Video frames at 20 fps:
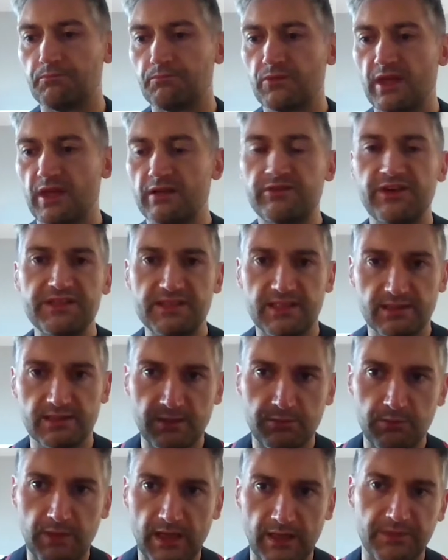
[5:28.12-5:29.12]
increasing
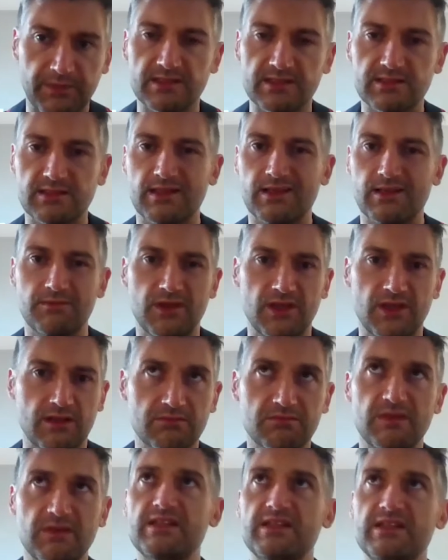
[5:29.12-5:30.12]
demand, because
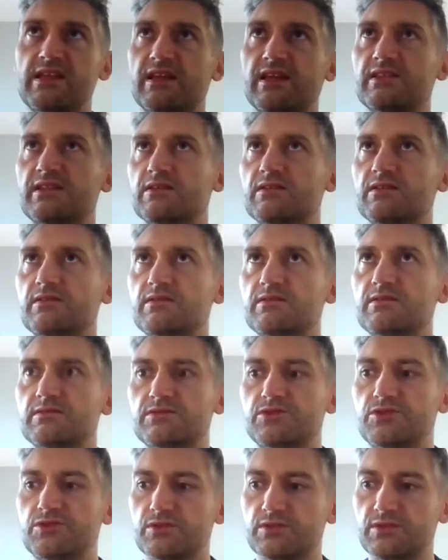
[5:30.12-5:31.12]
in the end,
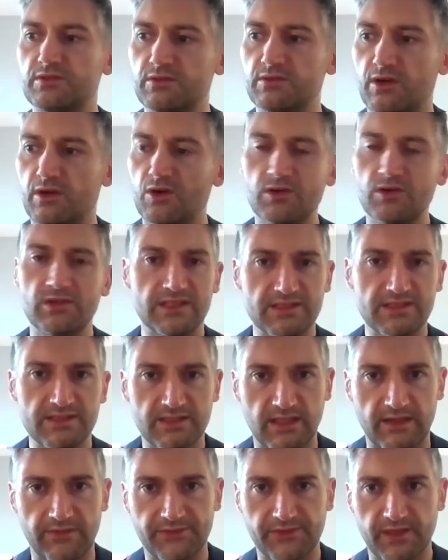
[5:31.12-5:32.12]
through all these
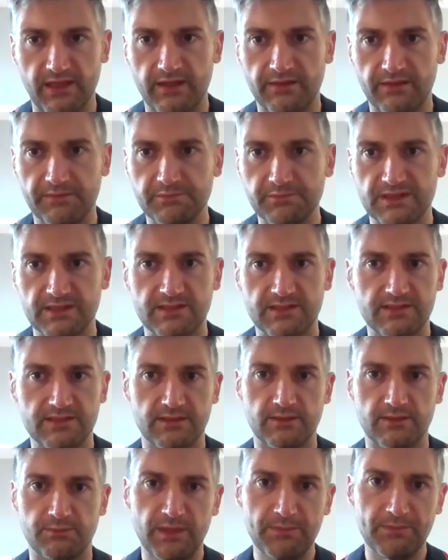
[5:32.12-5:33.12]
tough times,
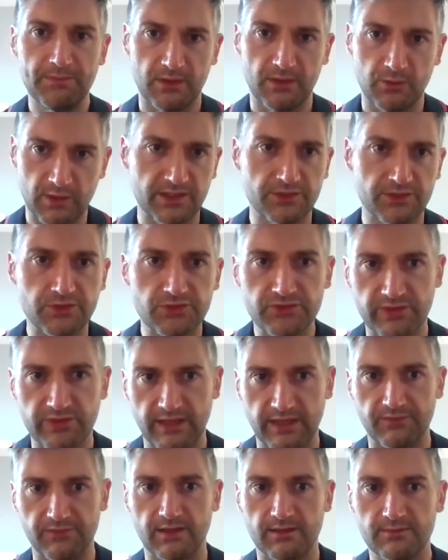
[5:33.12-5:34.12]
people wanted to
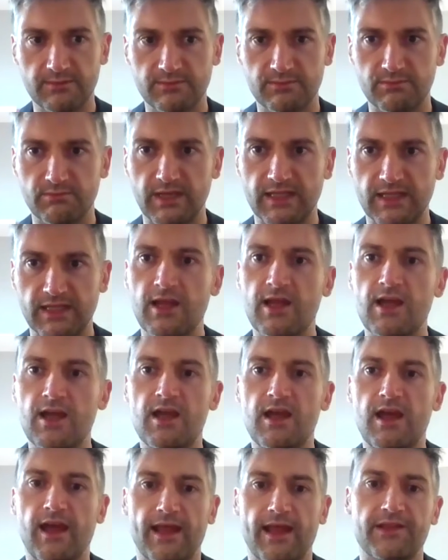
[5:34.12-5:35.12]
travel,
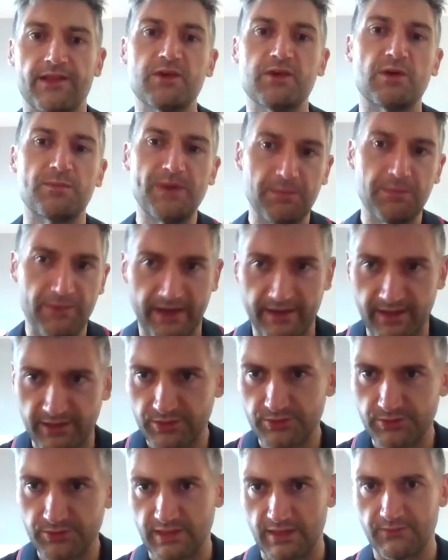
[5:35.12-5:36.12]
and they were preparing
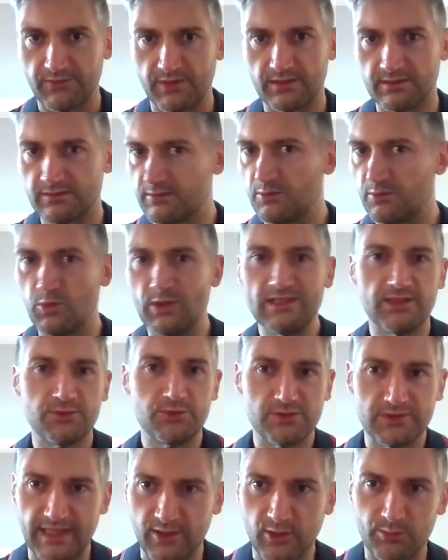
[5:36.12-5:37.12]
to travel, wanted
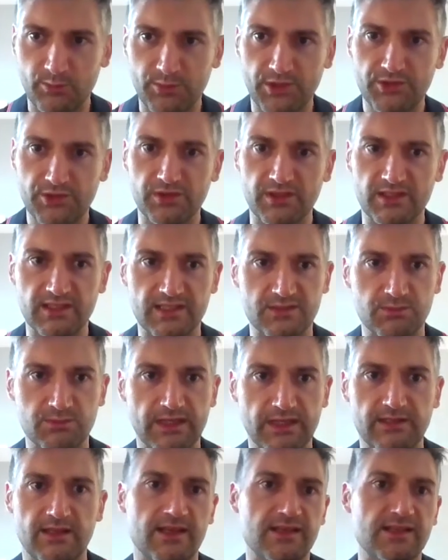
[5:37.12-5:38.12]
to take opportunities.
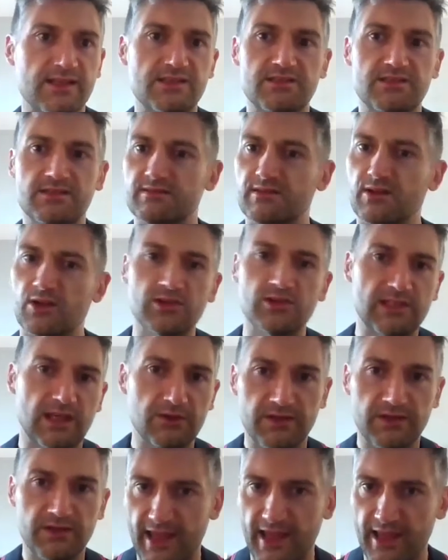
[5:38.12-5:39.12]
But as
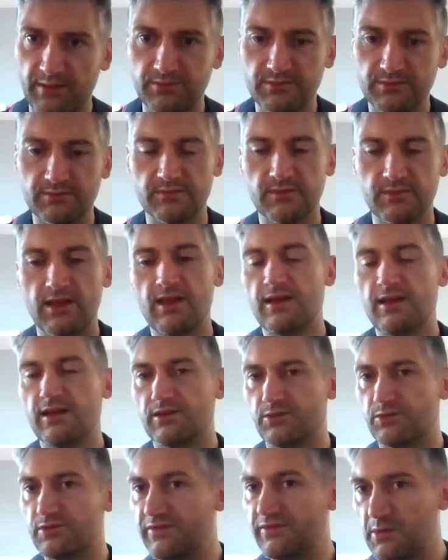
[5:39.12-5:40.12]
lockdown came
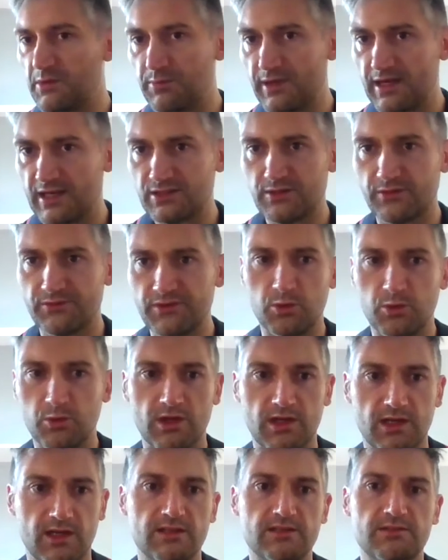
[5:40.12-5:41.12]
to different parts of the
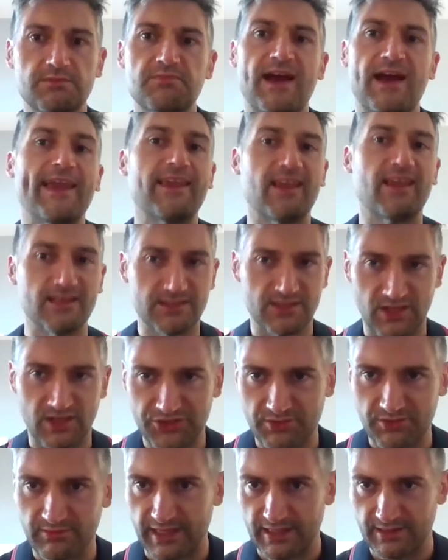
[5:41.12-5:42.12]
world, high
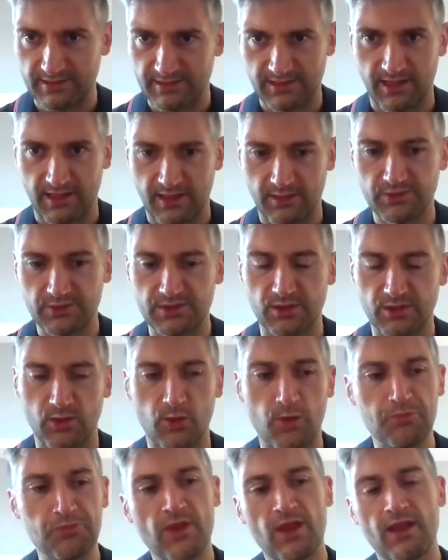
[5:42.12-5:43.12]
cancellation rates came.
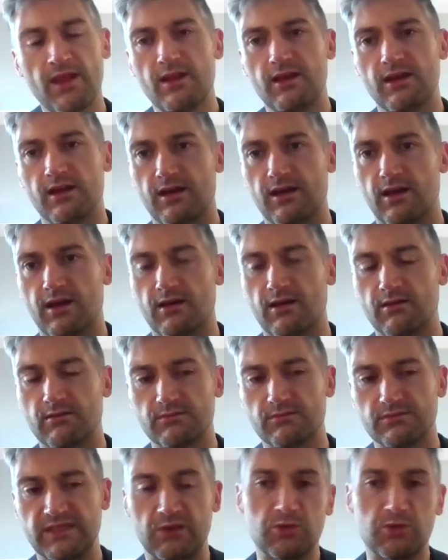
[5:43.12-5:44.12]
So
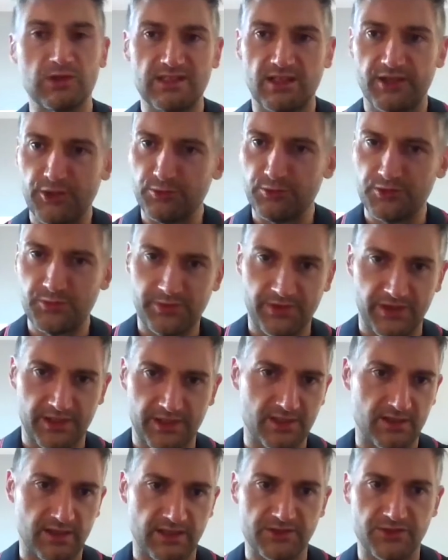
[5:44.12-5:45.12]
there was a huge
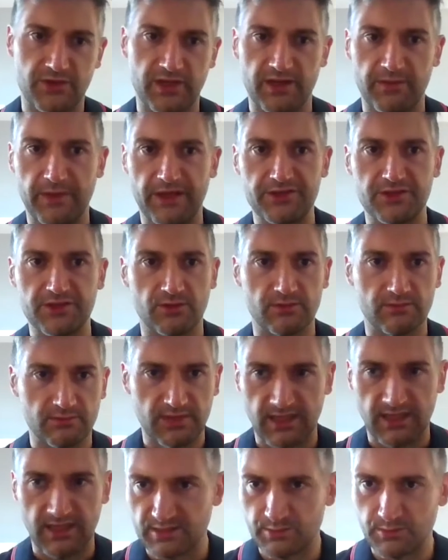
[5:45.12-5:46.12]
pressure, as you can imagine, on
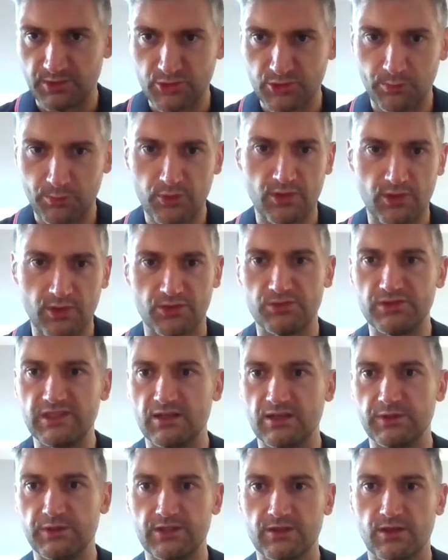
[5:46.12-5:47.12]
customer support to
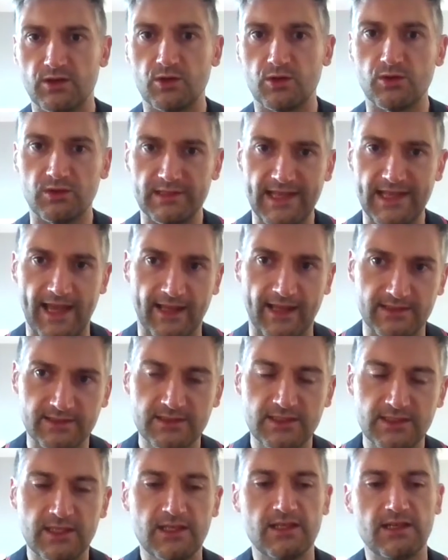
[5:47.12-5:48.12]
deal with all that.
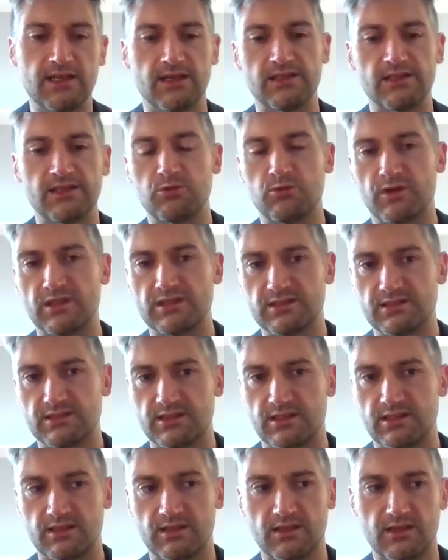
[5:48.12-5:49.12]
There was
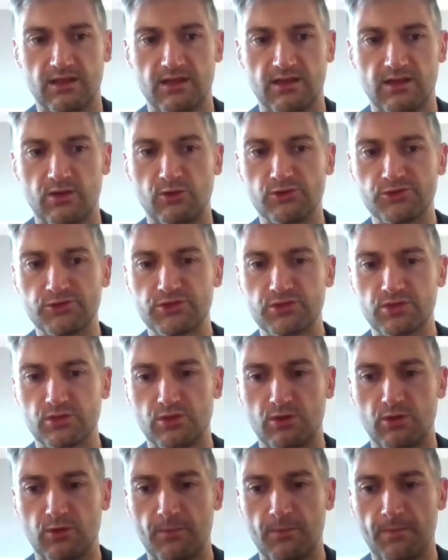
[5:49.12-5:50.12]

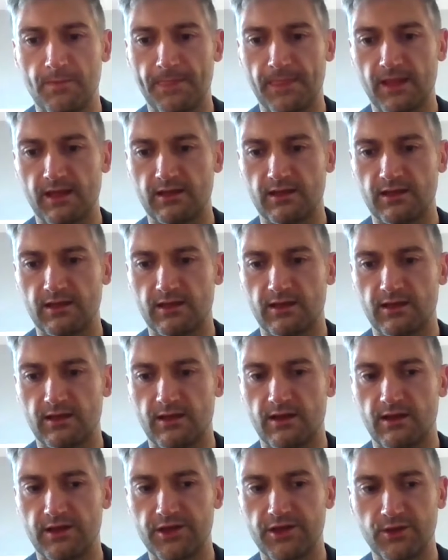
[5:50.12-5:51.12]
also
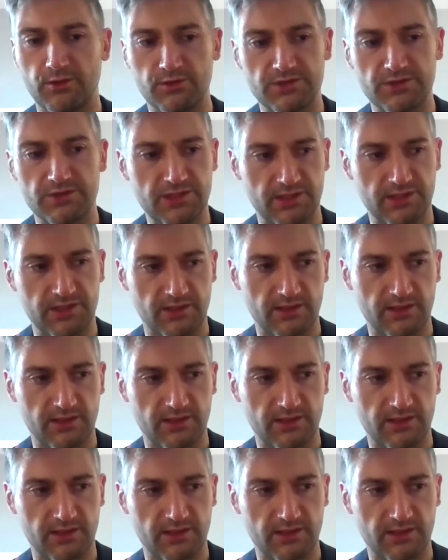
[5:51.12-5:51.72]
a huge